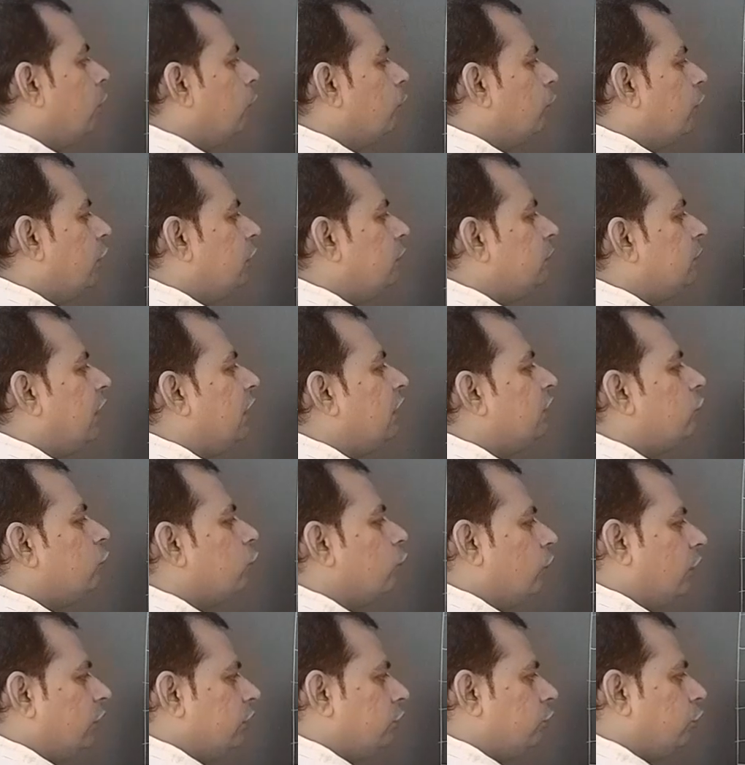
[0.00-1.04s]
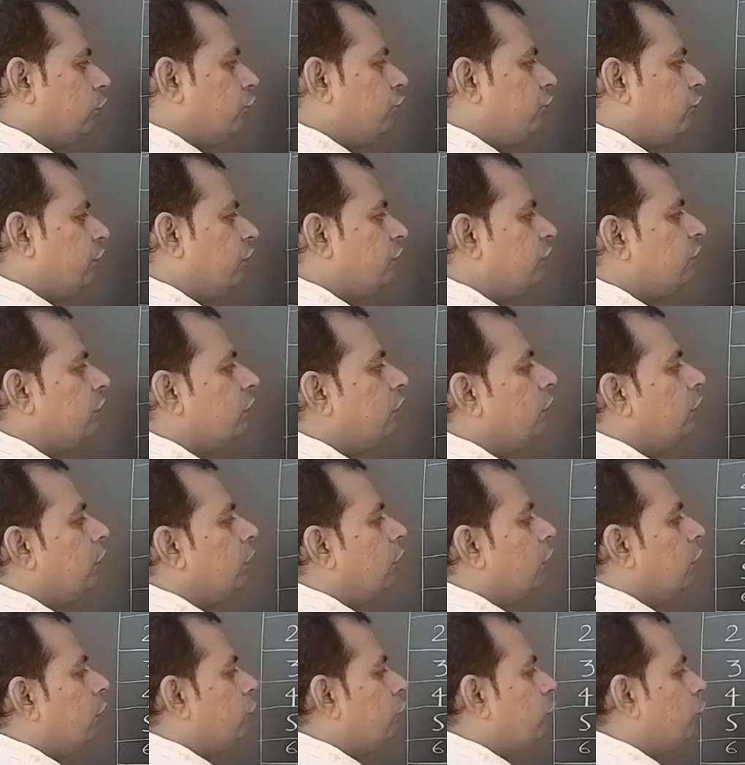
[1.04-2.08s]
1 marks 1 questions,
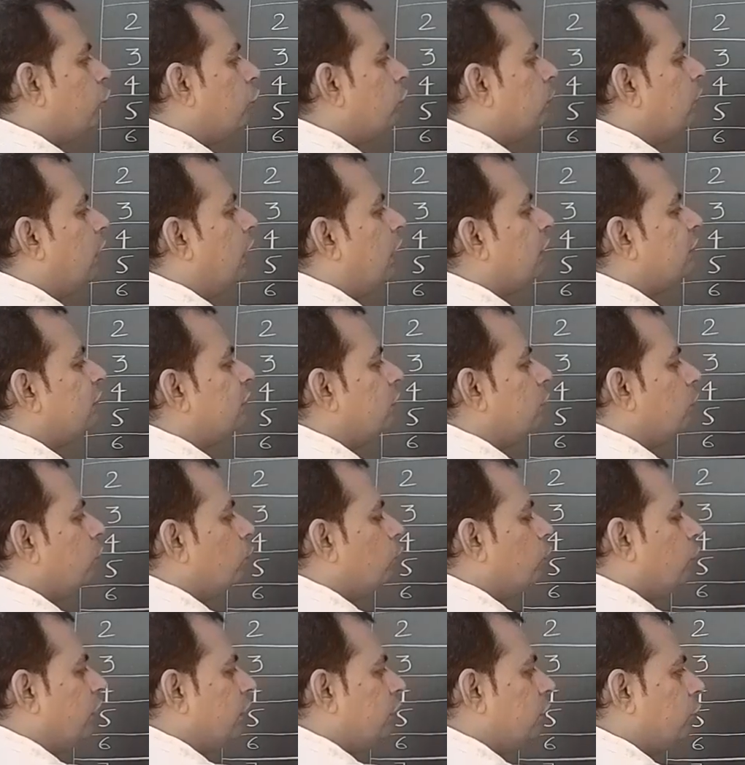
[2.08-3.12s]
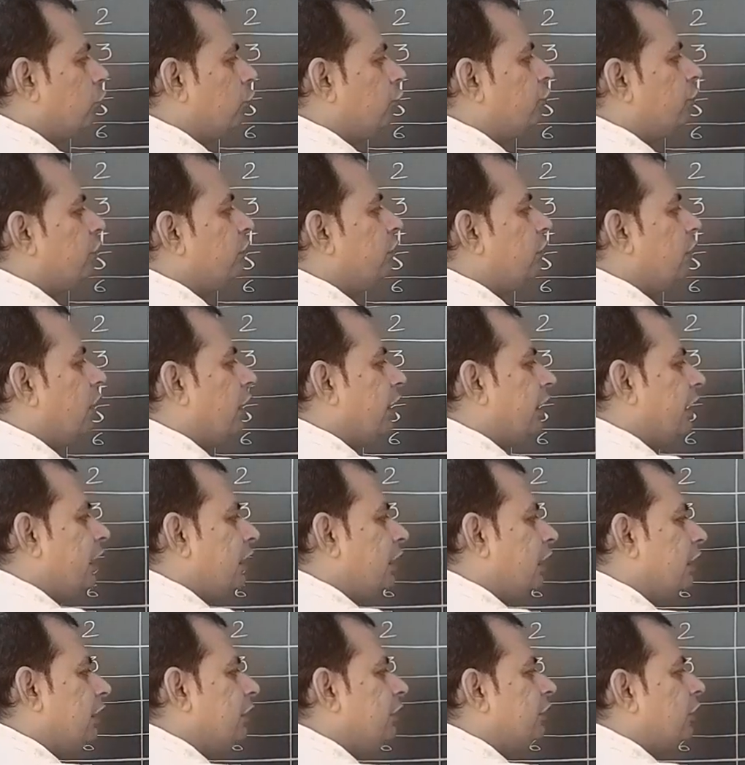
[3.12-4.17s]
2 marks 1 questions.
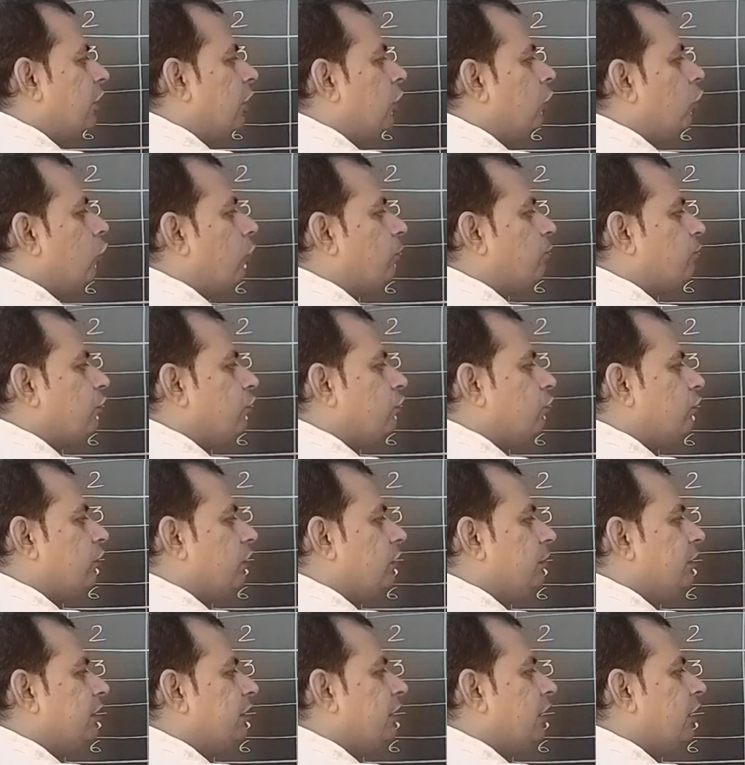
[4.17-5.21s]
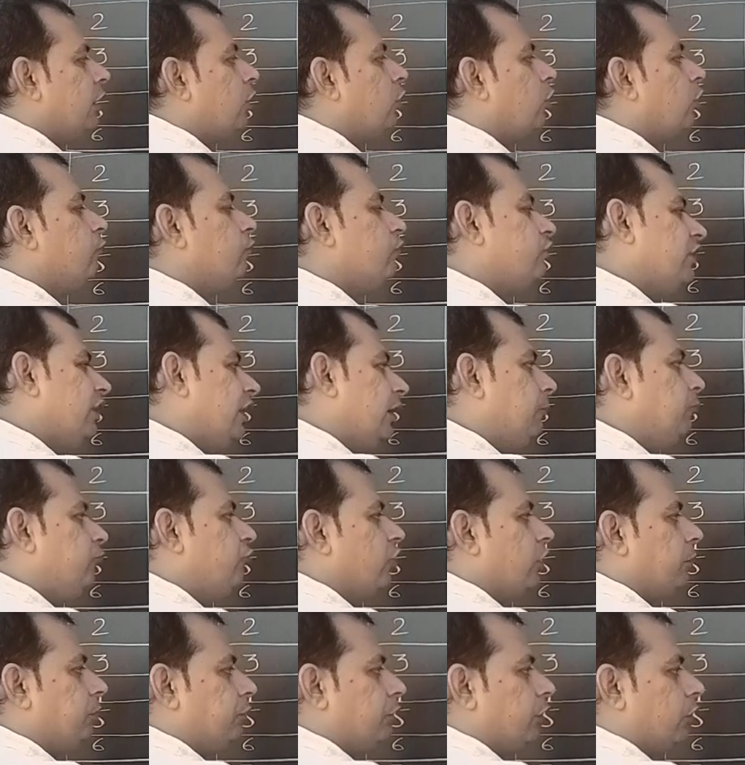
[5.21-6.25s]
Again internal options will be there same
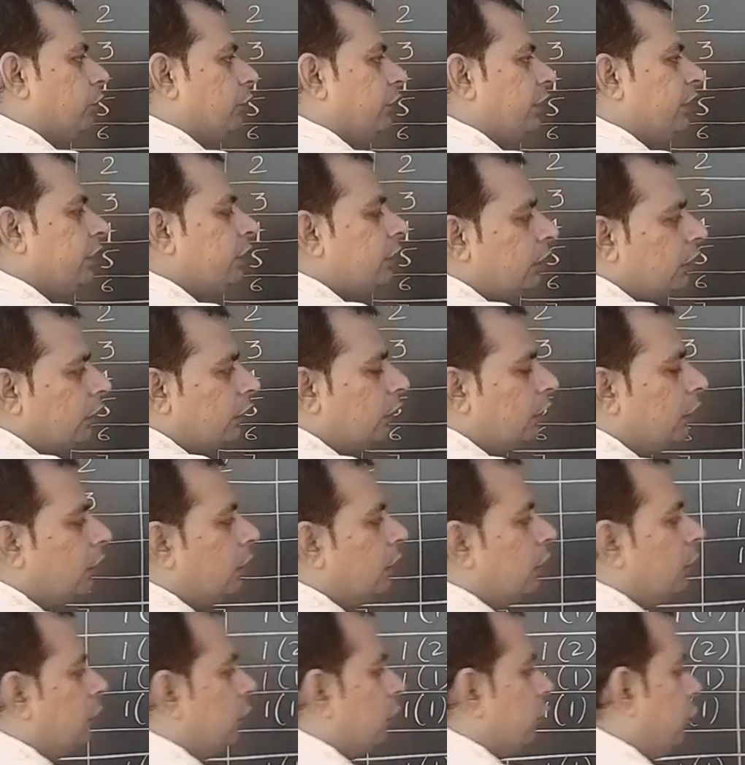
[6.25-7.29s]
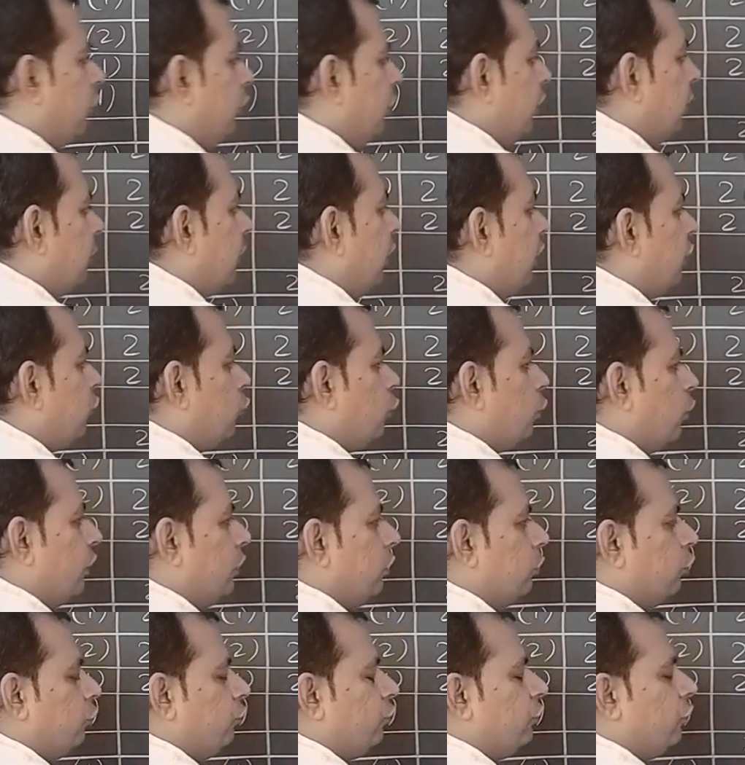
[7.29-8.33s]
chapter only. 3 marks
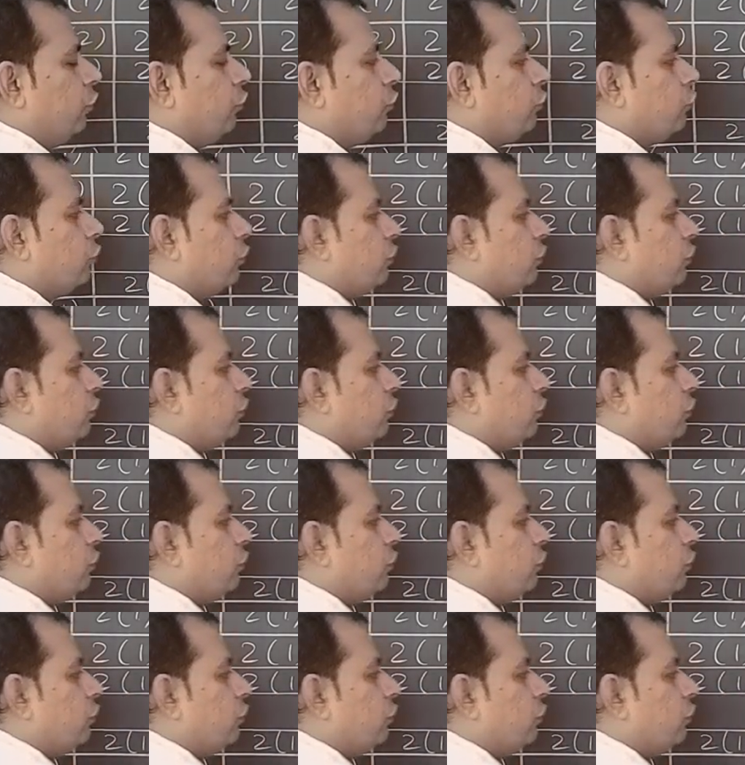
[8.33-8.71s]
1 question, so